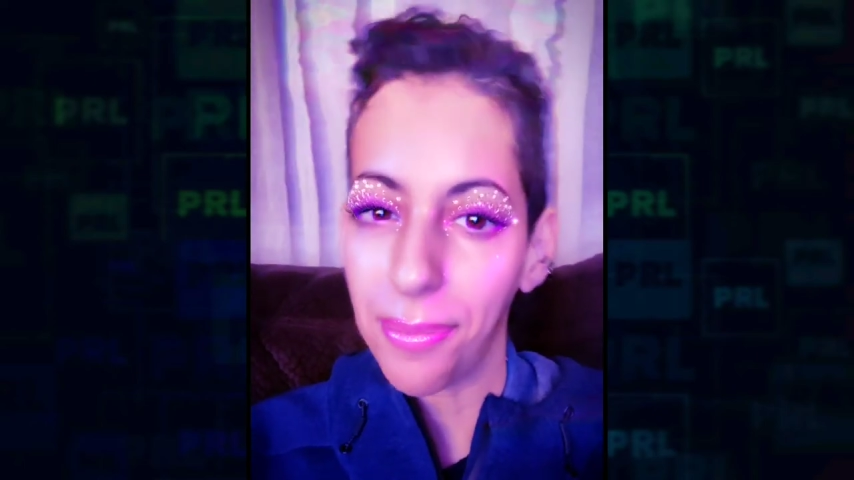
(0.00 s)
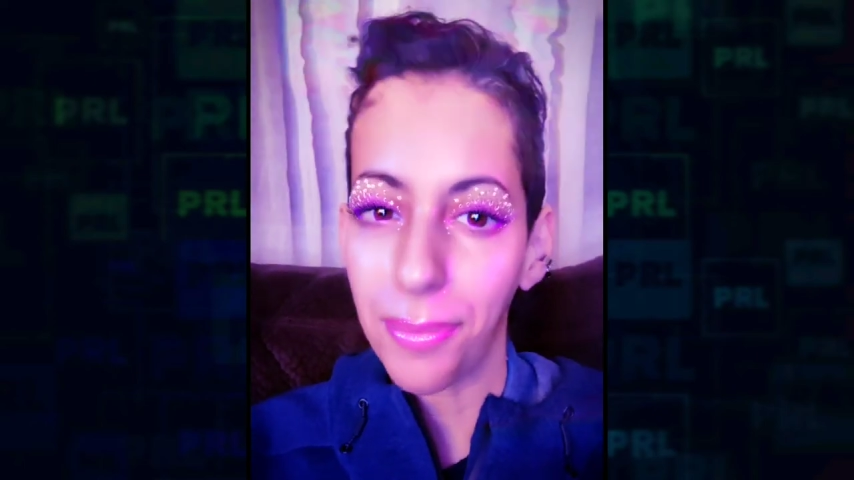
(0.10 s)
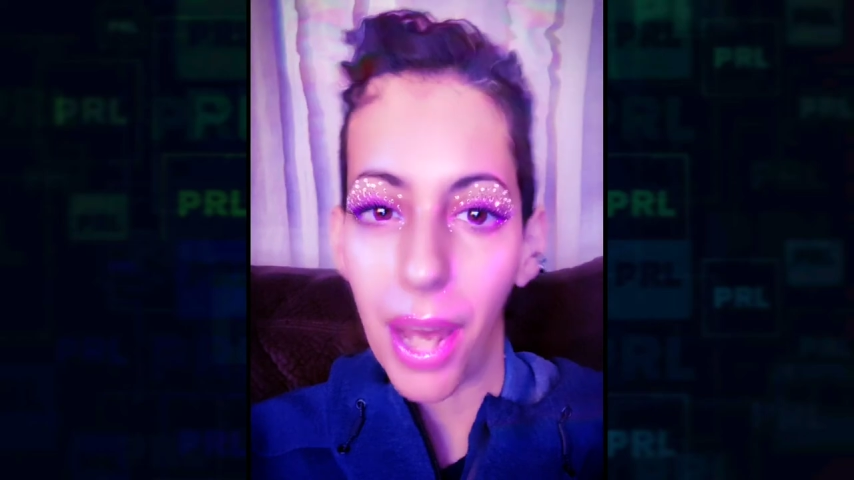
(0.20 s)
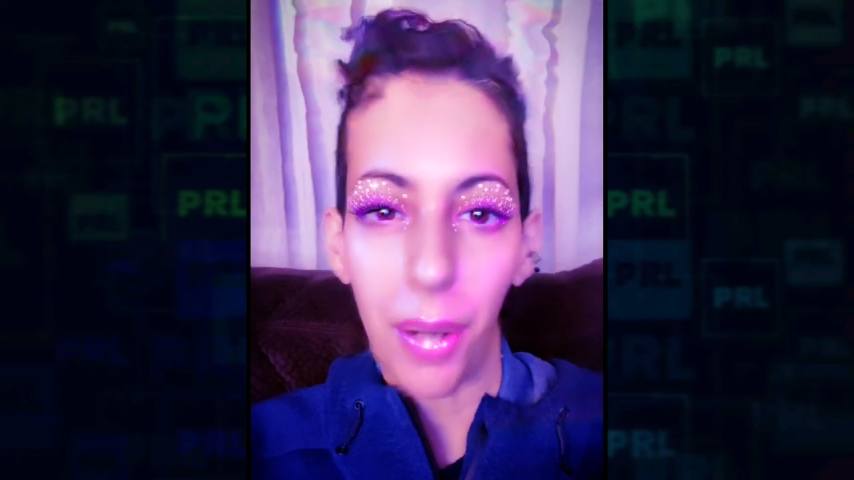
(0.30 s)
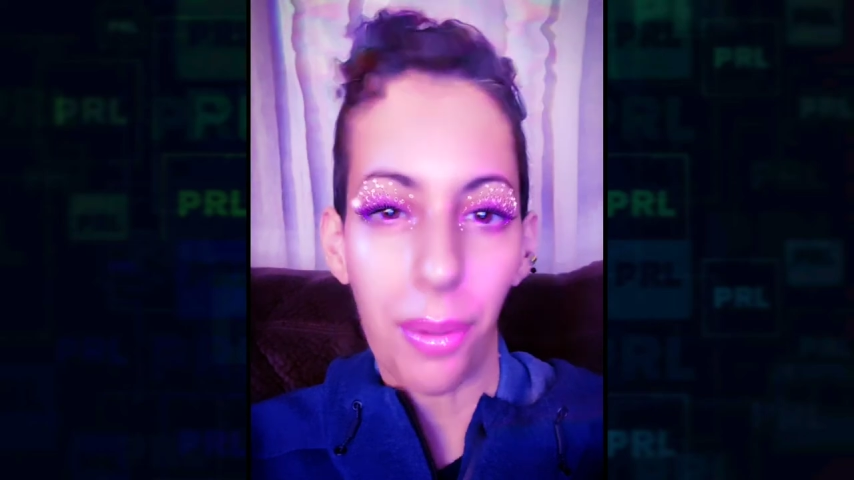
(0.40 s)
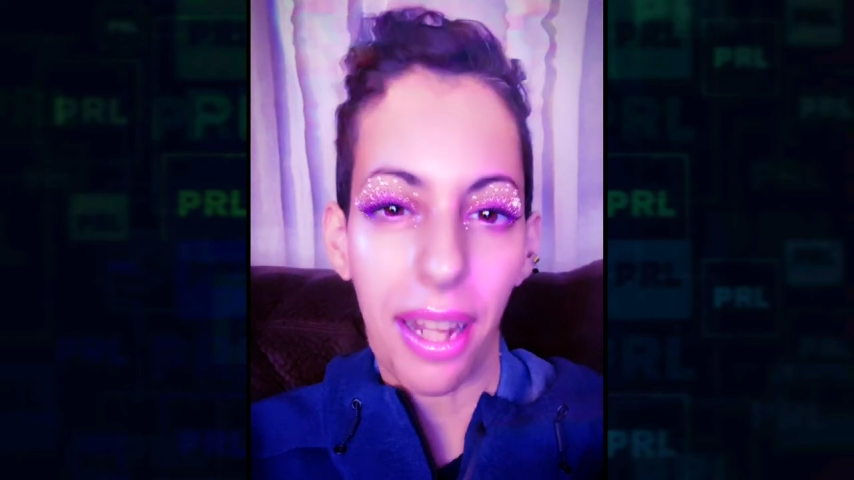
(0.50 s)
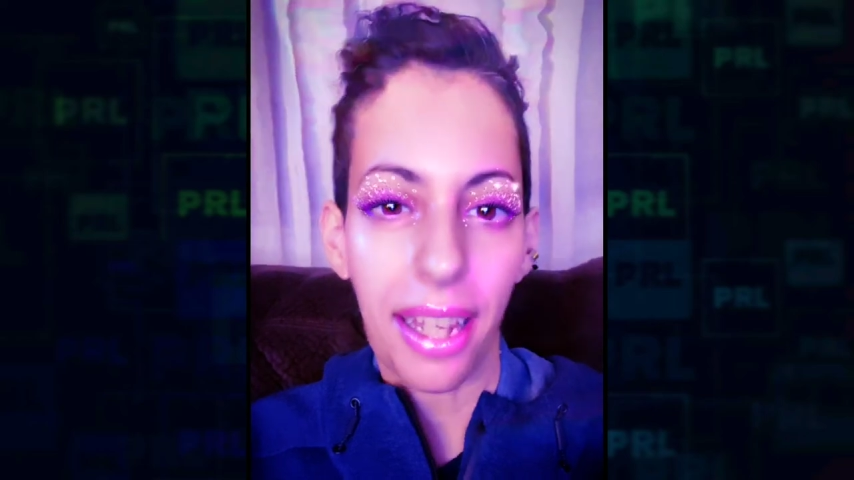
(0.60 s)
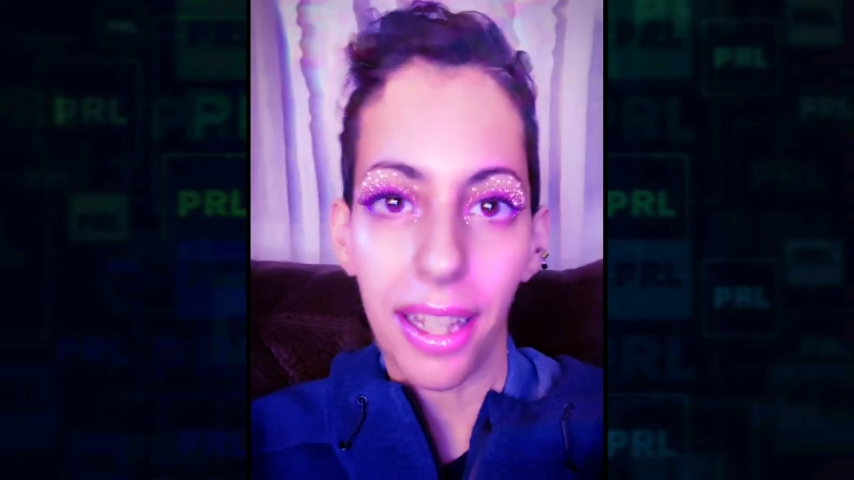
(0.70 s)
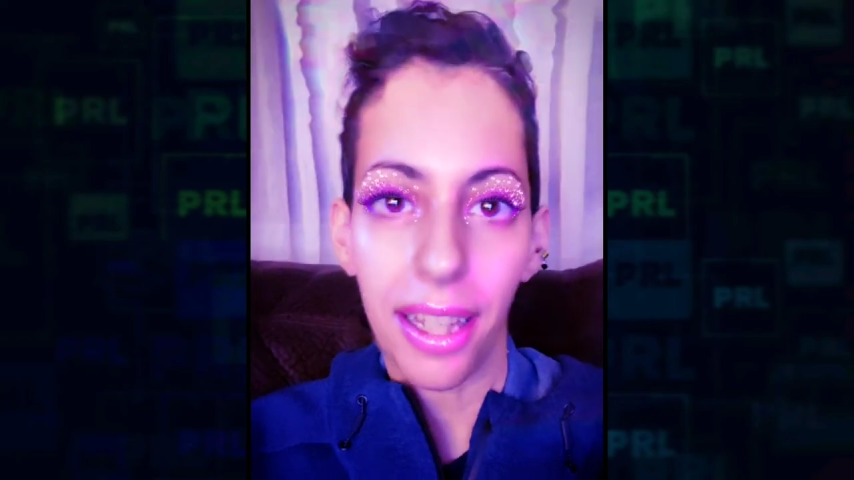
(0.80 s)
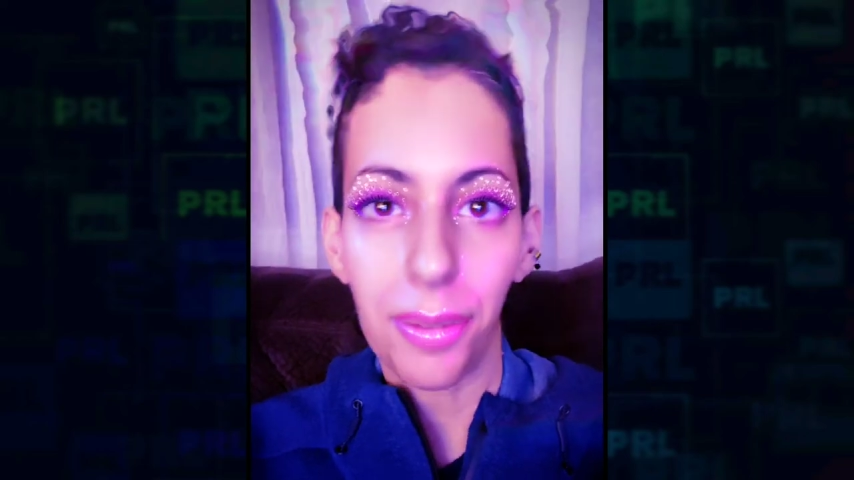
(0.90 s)
I don't like
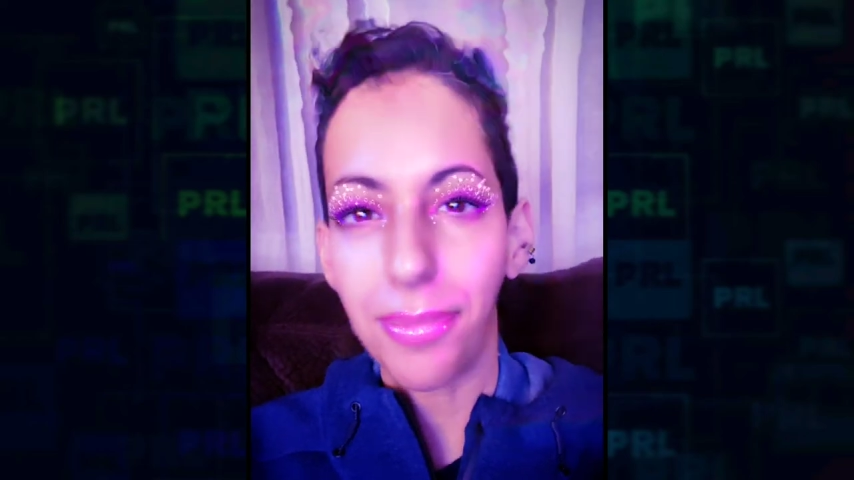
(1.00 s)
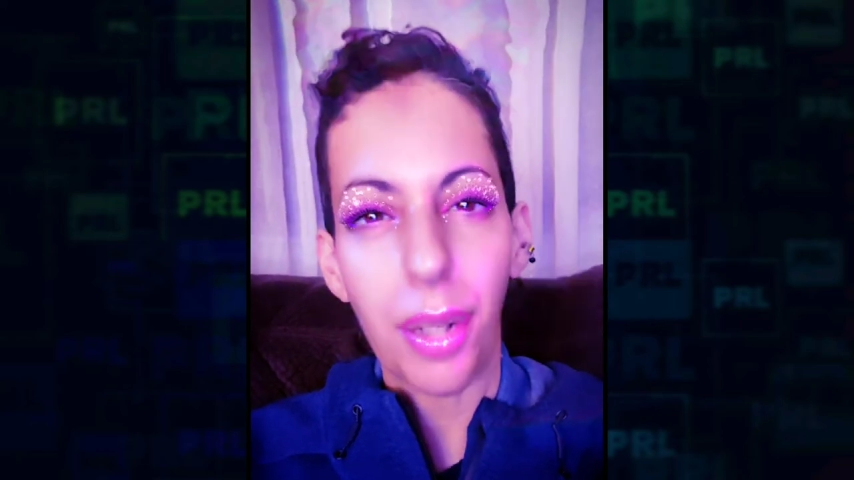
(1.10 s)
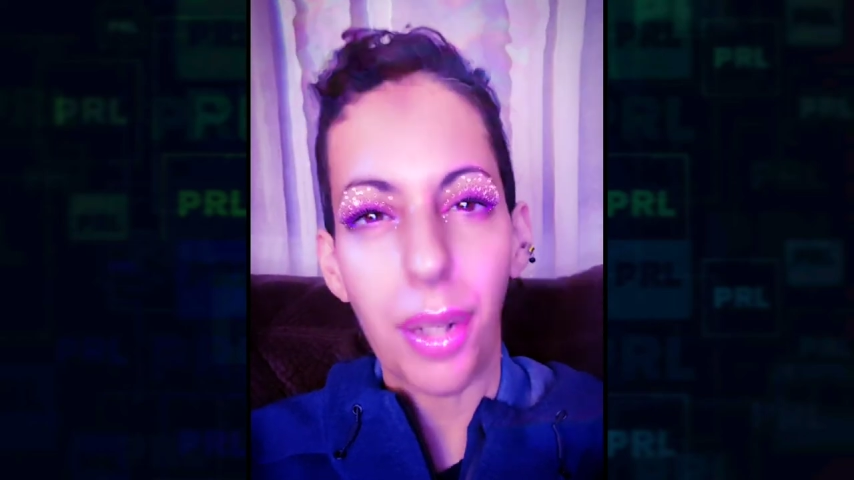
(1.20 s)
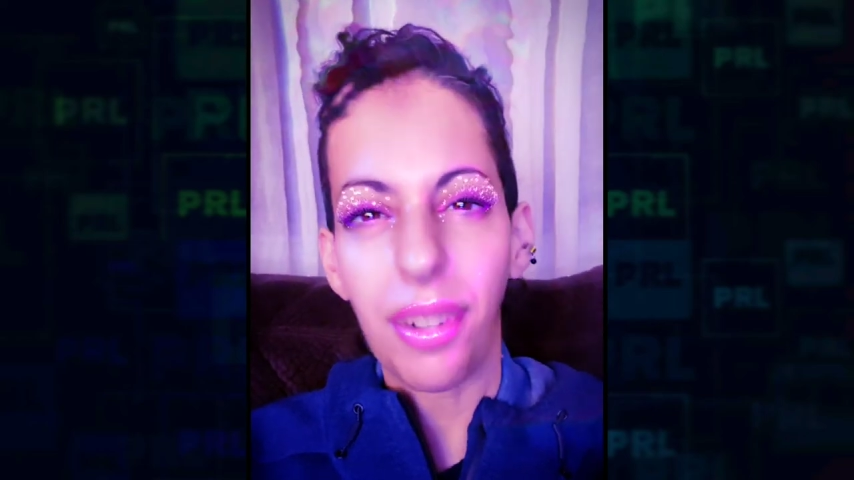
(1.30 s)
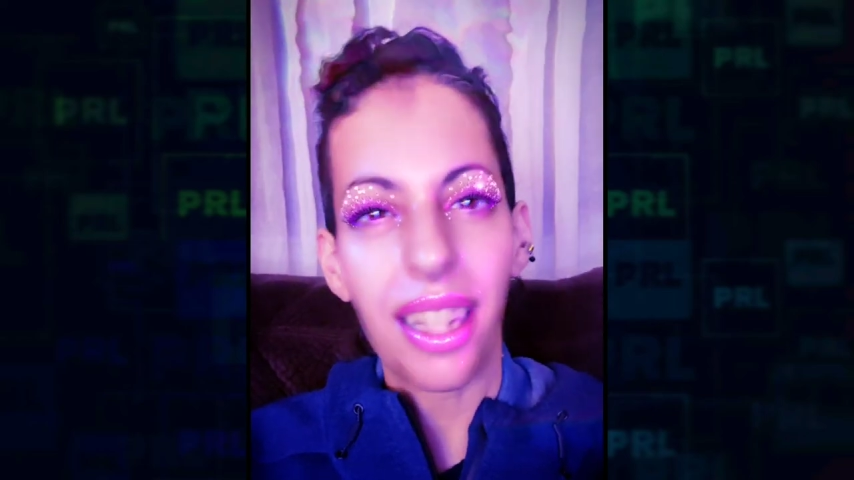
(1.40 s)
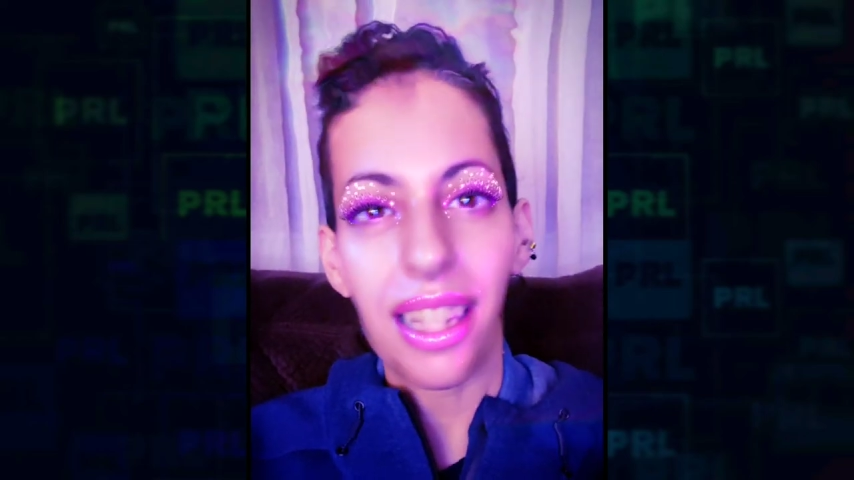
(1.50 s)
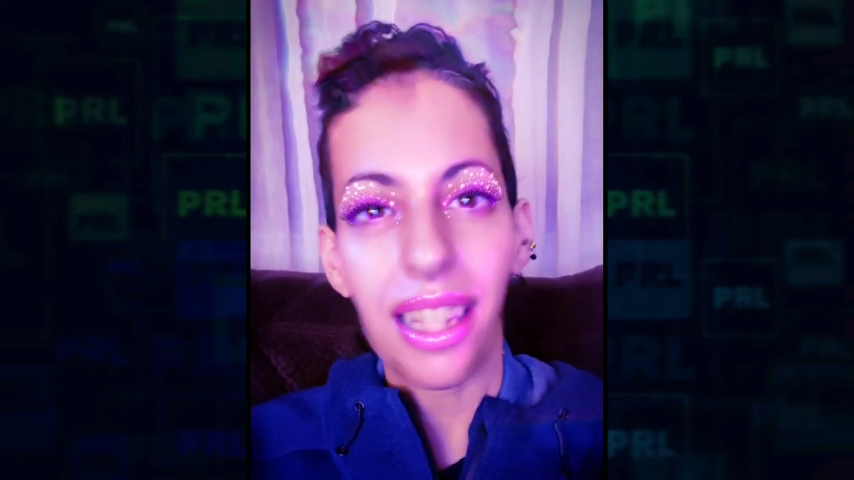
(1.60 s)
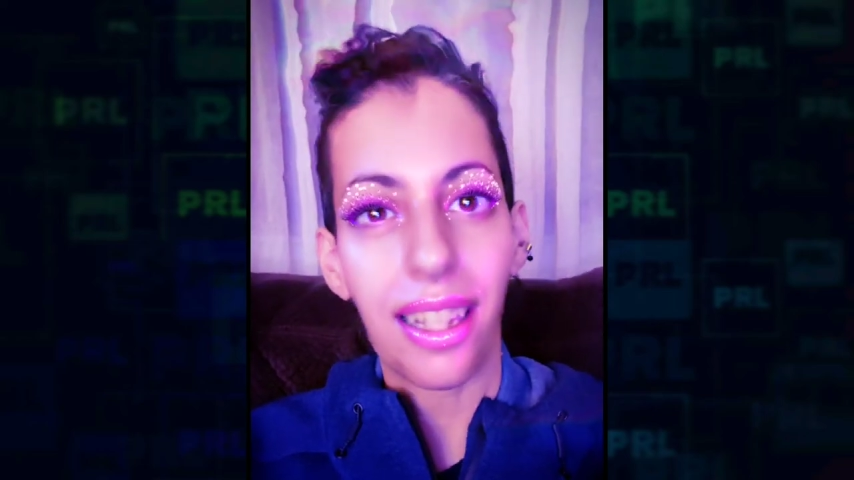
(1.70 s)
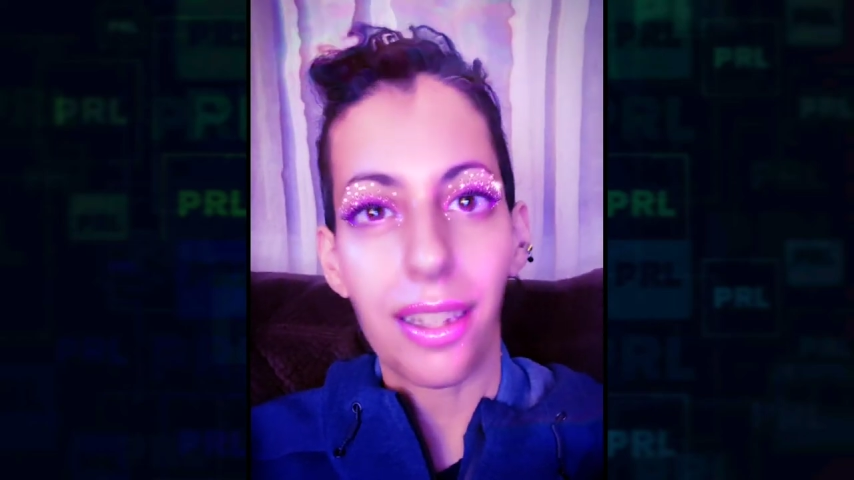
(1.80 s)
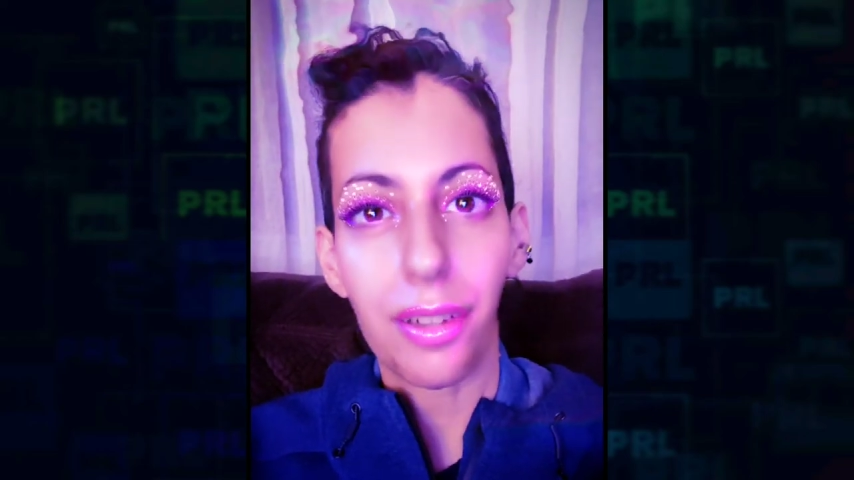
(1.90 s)
it. I don't like it.